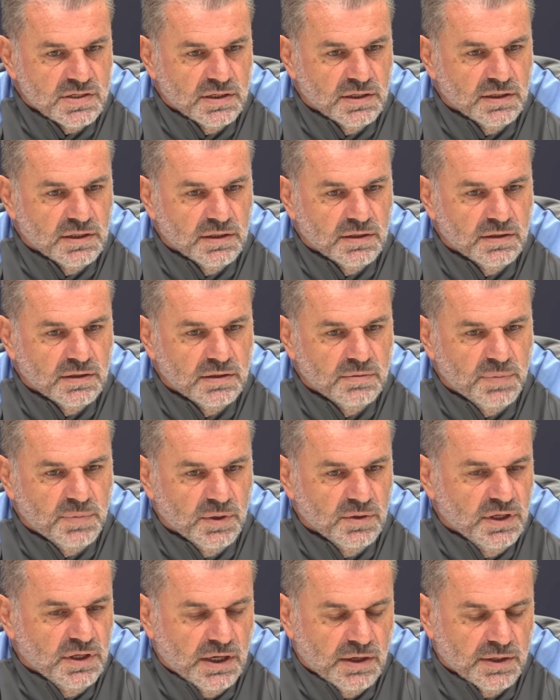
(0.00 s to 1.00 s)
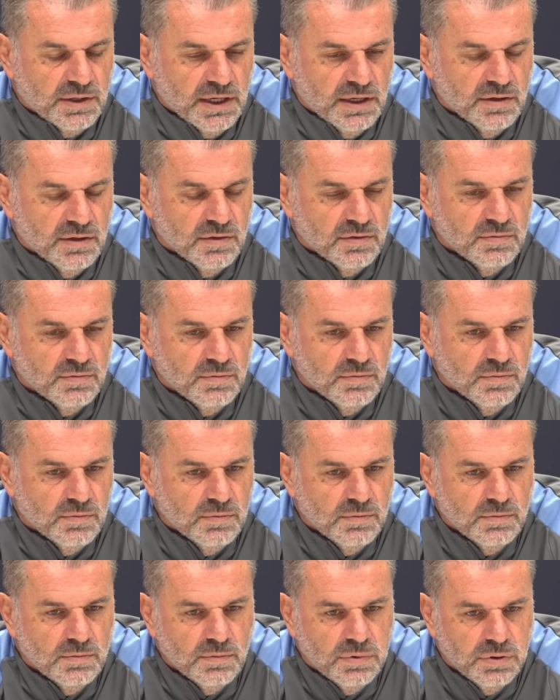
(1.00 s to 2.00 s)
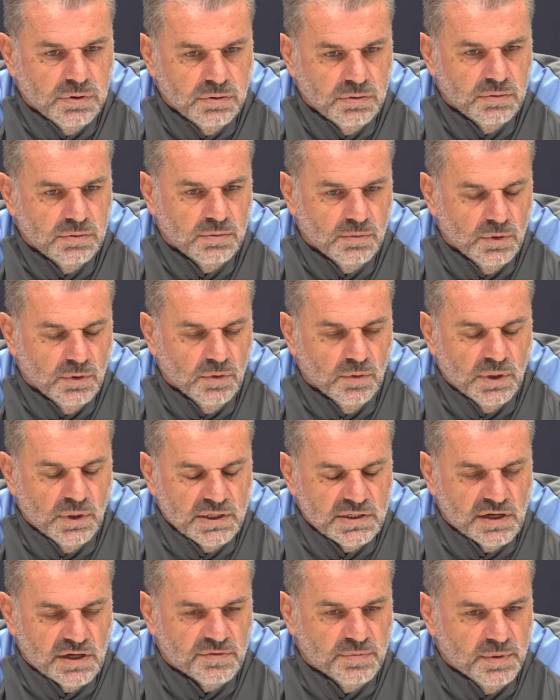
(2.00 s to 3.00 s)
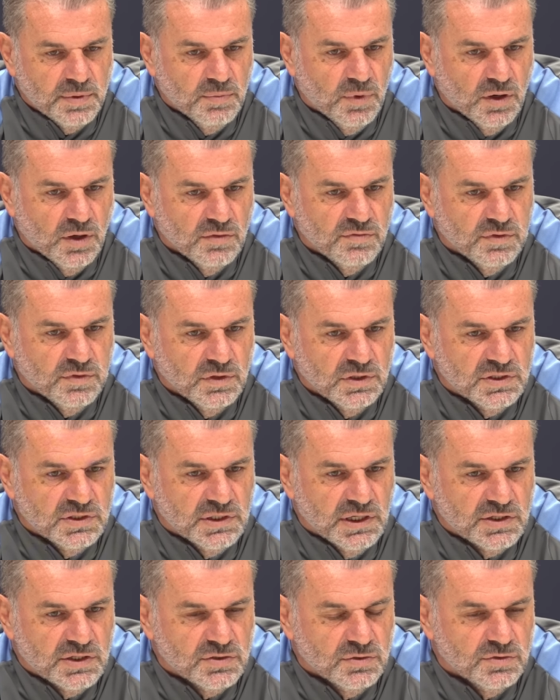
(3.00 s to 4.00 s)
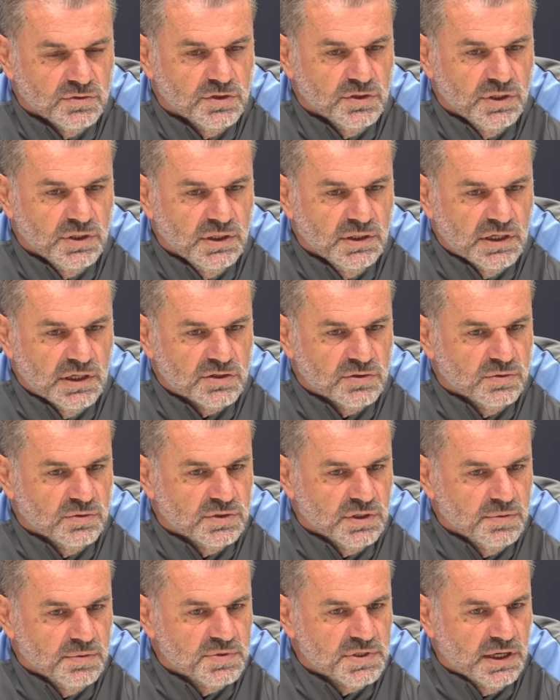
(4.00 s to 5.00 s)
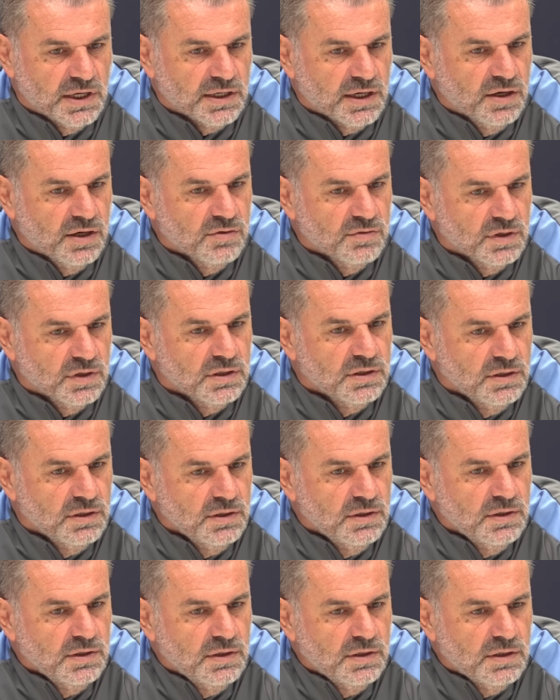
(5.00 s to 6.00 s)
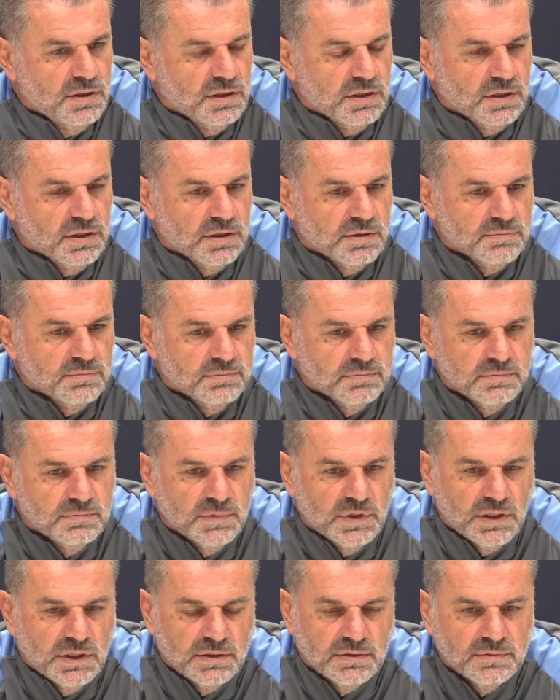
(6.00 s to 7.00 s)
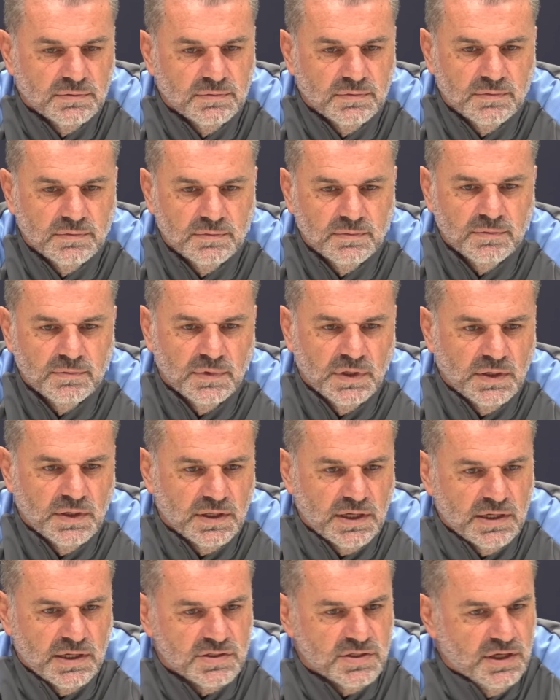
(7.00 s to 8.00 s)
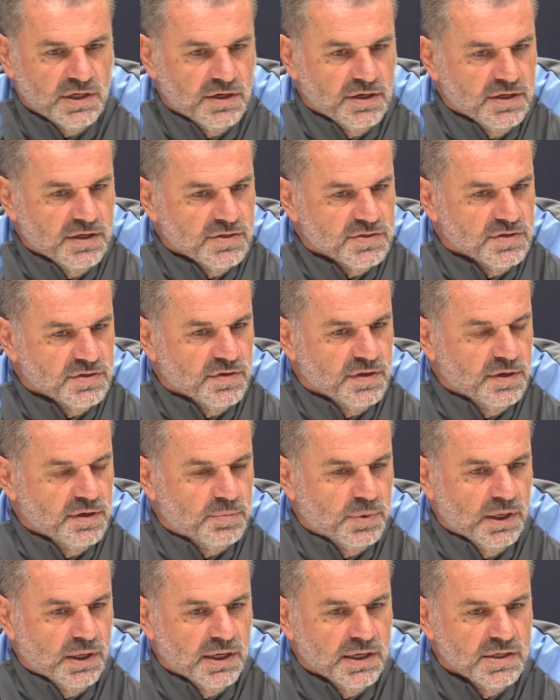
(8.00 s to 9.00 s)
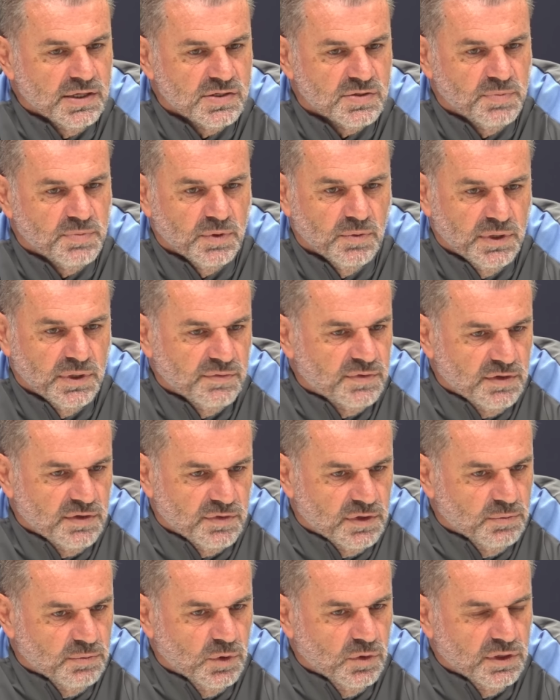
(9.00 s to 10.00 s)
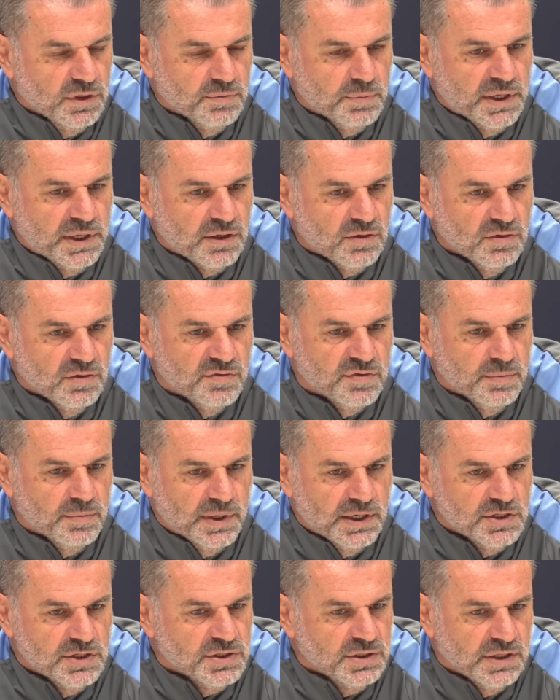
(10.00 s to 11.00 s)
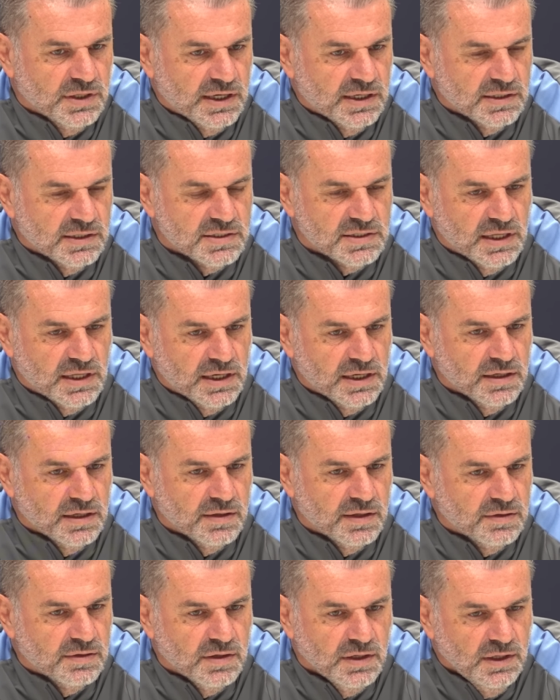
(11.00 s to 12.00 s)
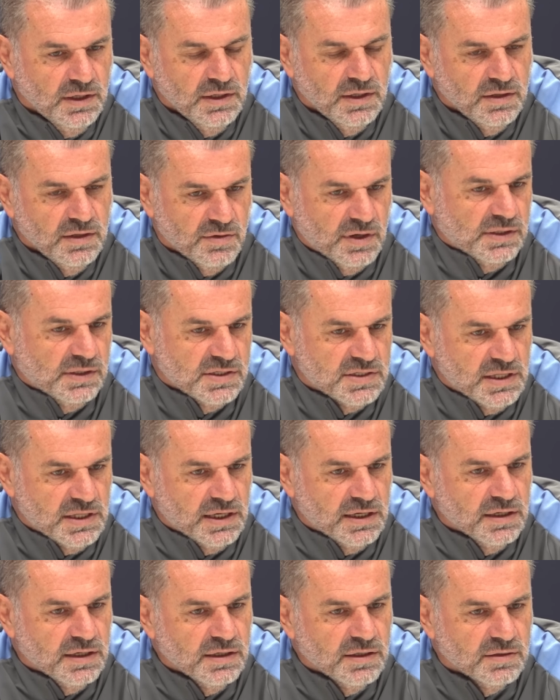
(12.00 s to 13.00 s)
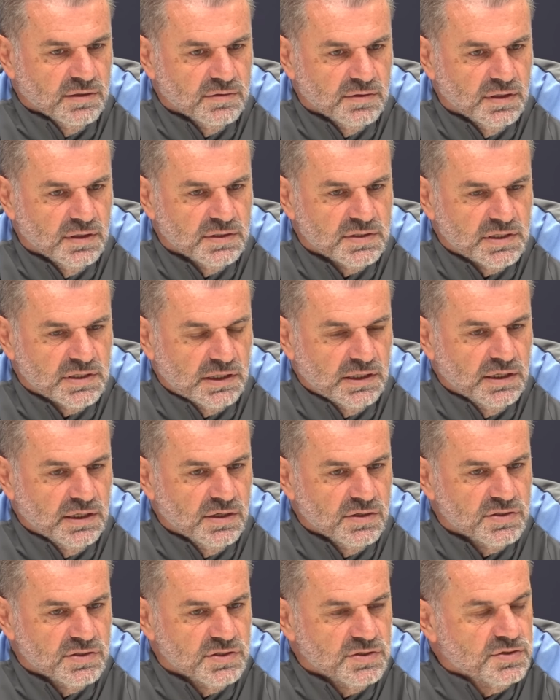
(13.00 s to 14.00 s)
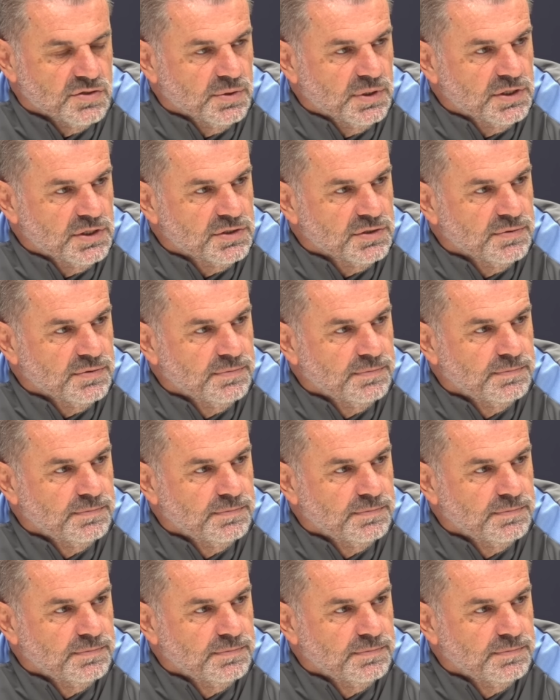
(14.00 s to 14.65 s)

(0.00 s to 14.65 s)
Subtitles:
But, you know, again, we always have to be mindful. International duty, national teams take over. They're the custodians of their players, but we've given them all their medical information. They understand, and they're understanding, and Sonny knows the situation.